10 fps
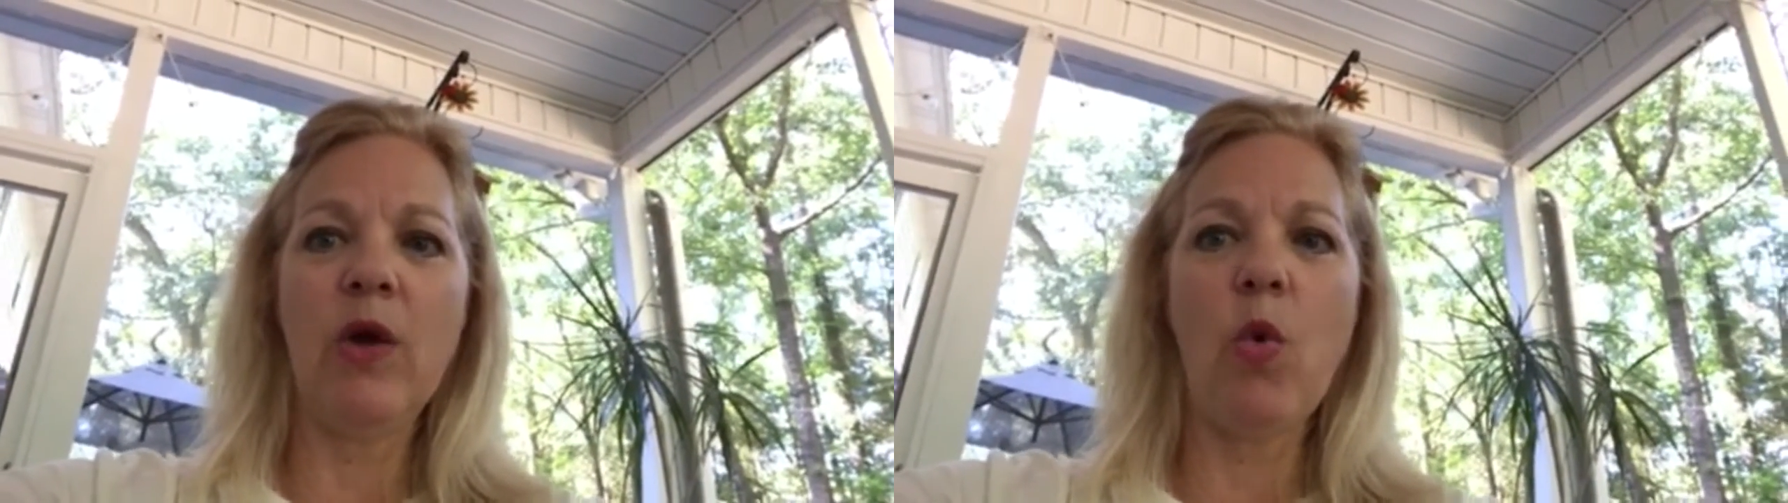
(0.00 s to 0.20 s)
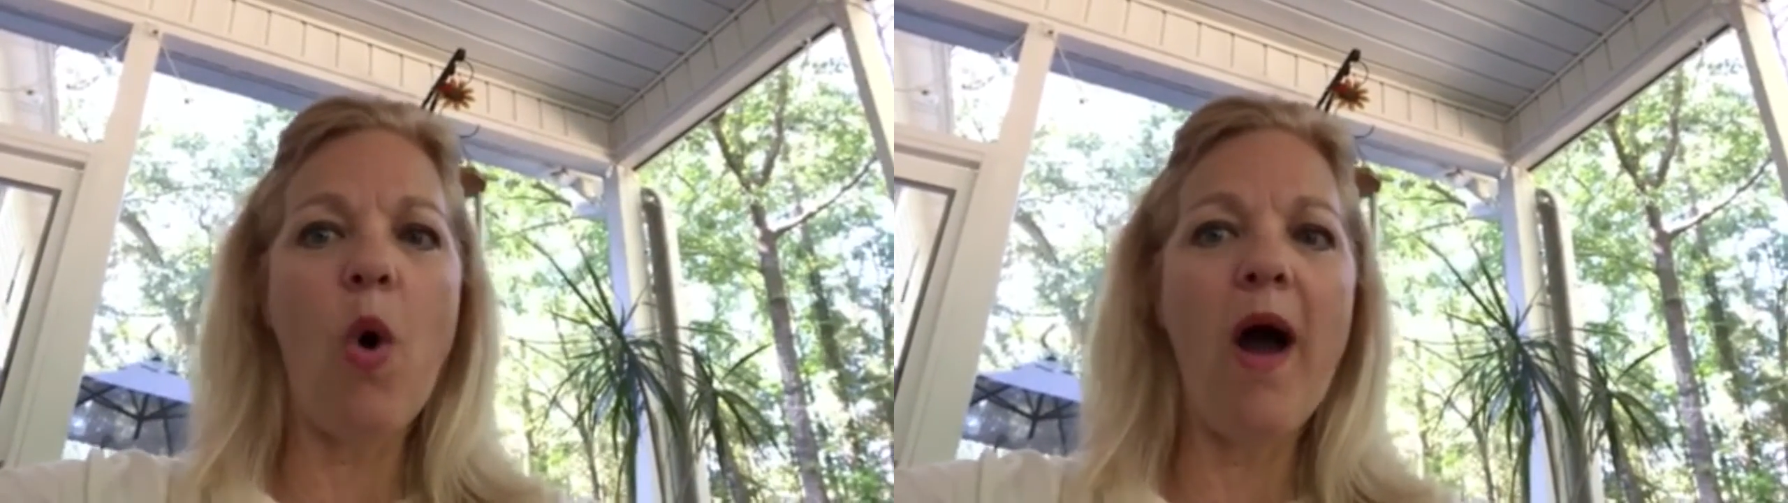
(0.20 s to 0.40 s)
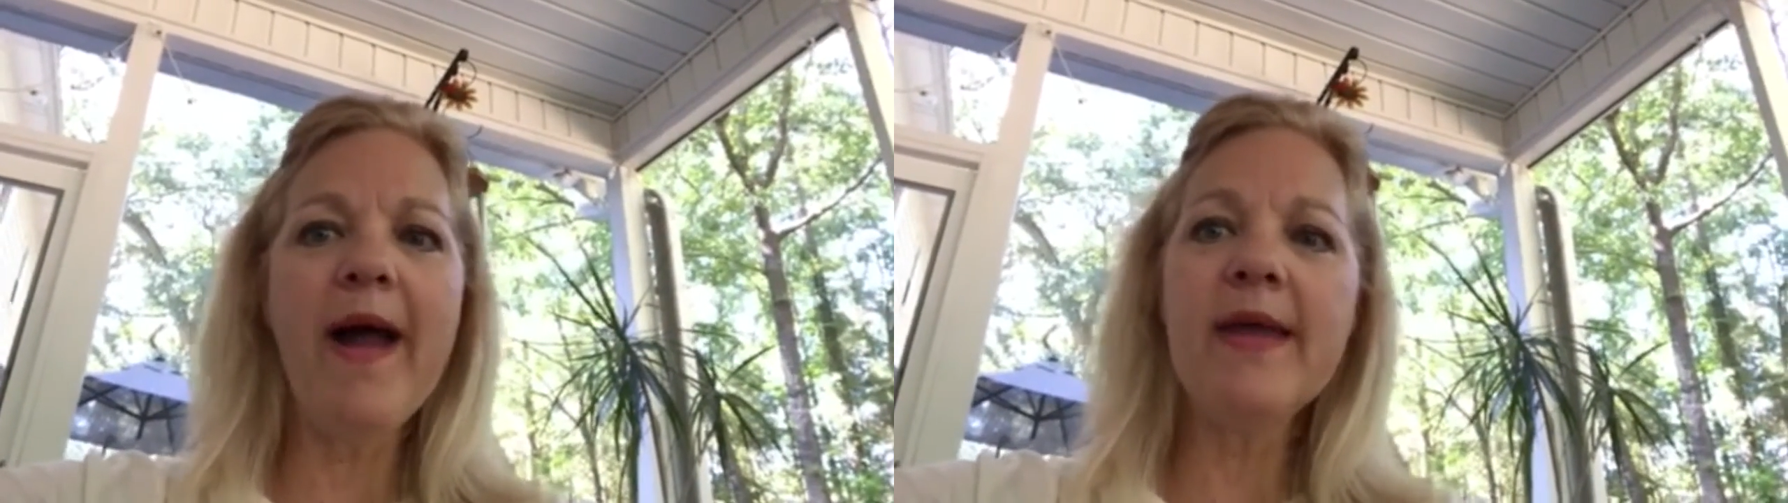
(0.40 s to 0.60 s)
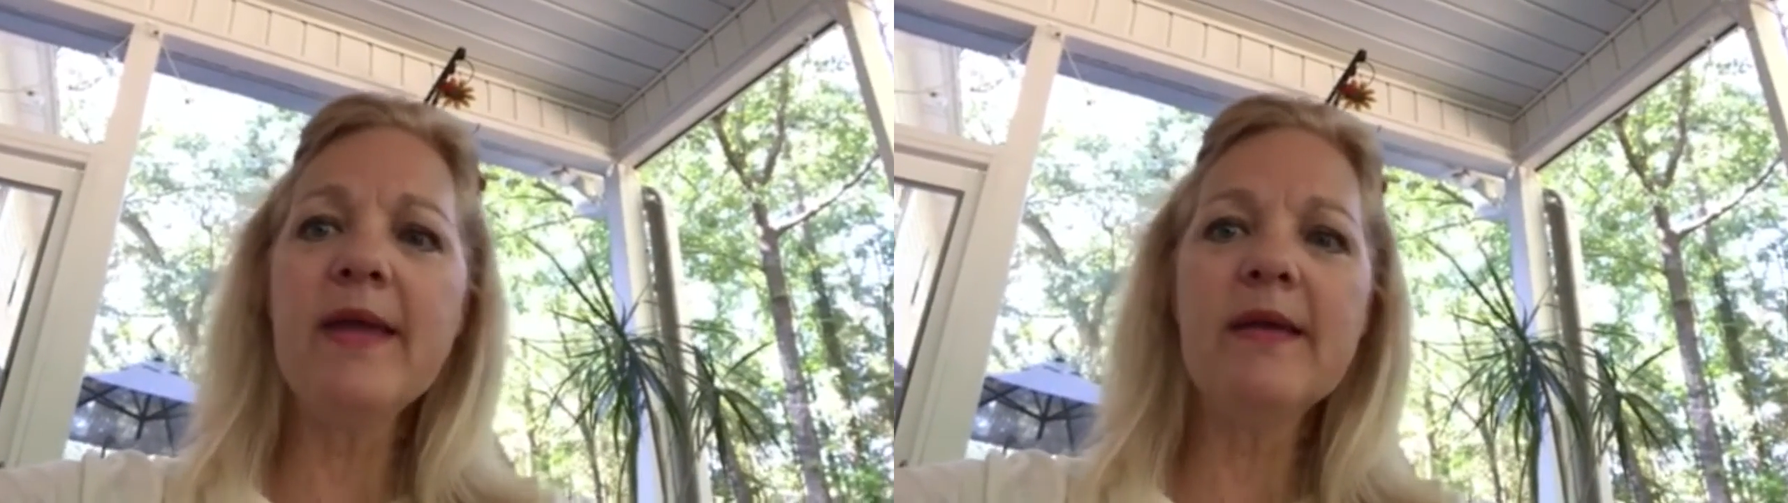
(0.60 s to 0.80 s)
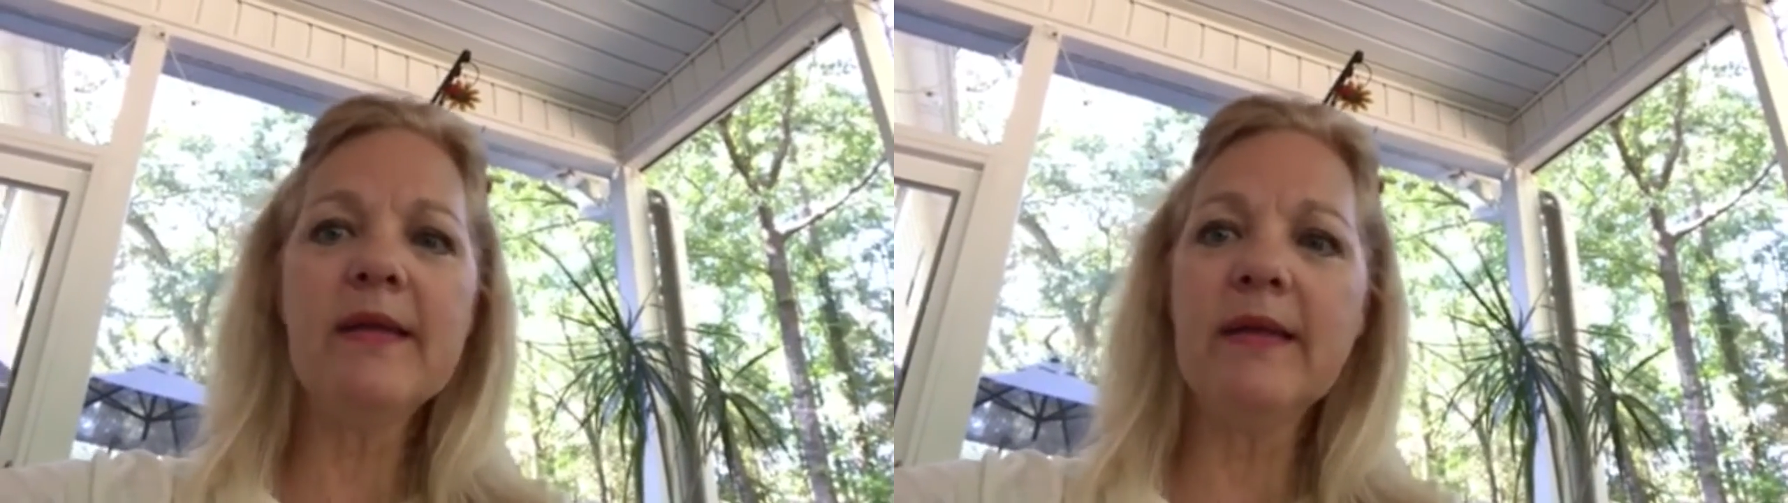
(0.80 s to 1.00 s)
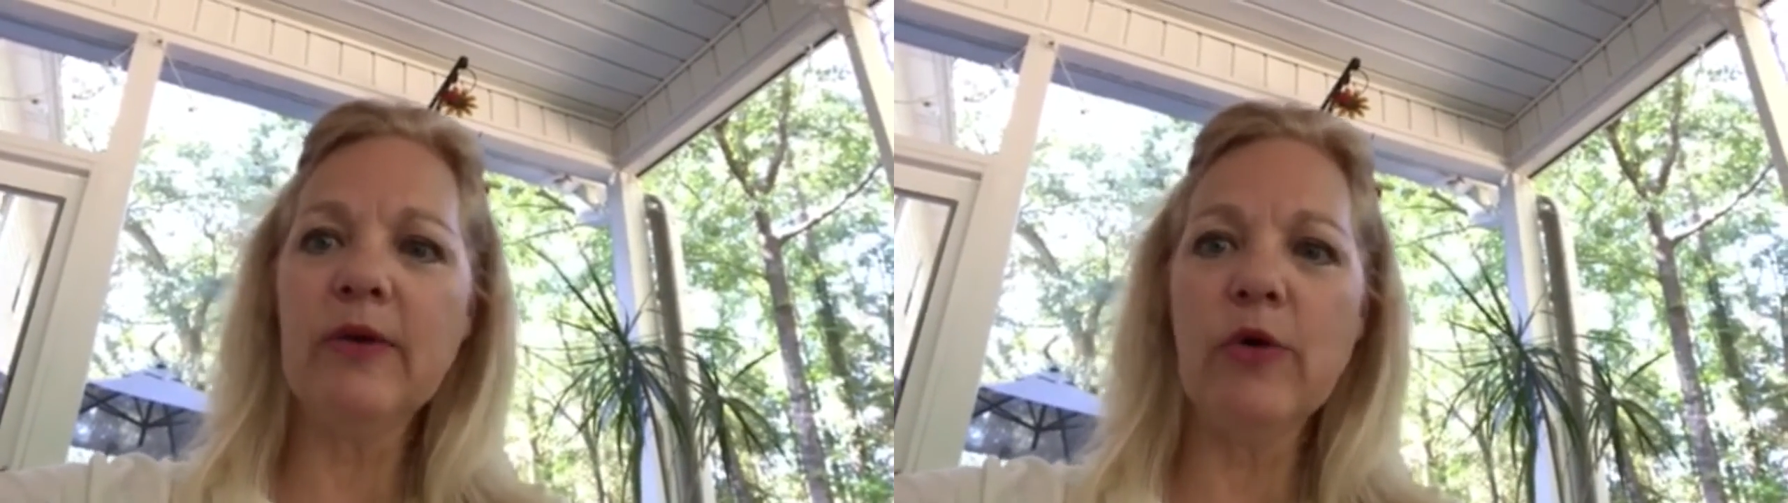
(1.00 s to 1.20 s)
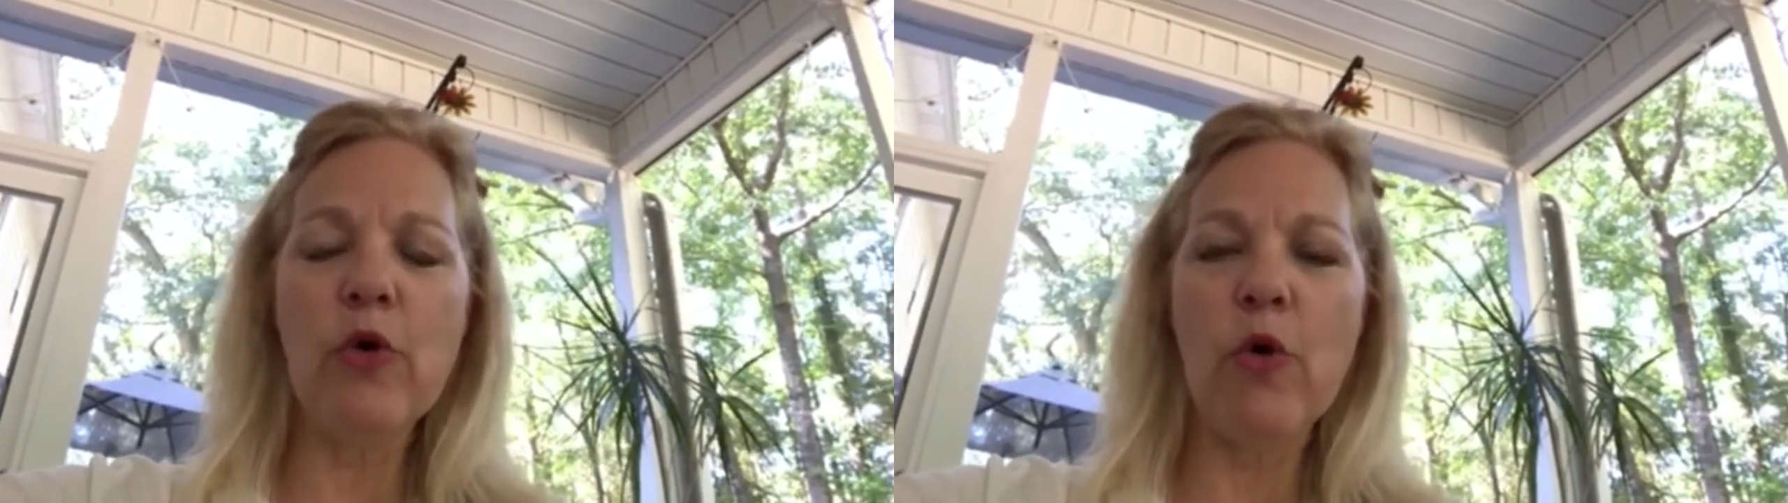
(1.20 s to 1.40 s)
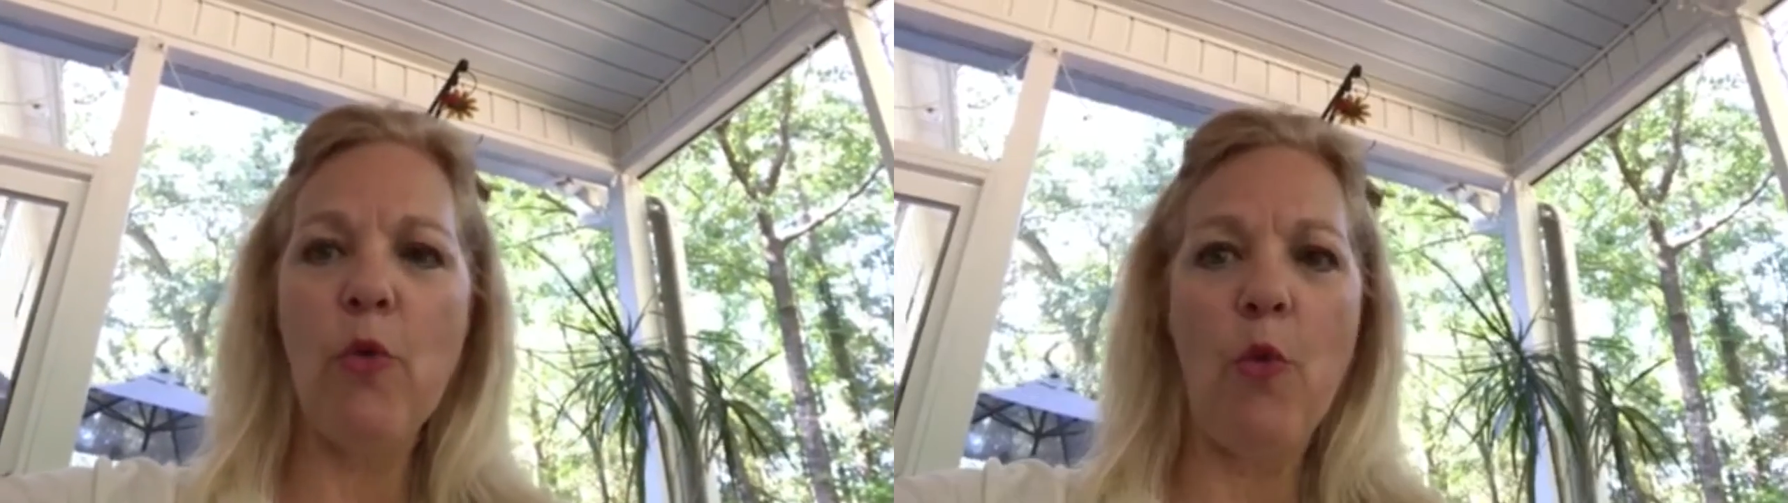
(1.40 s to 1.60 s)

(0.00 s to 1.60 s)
quiet little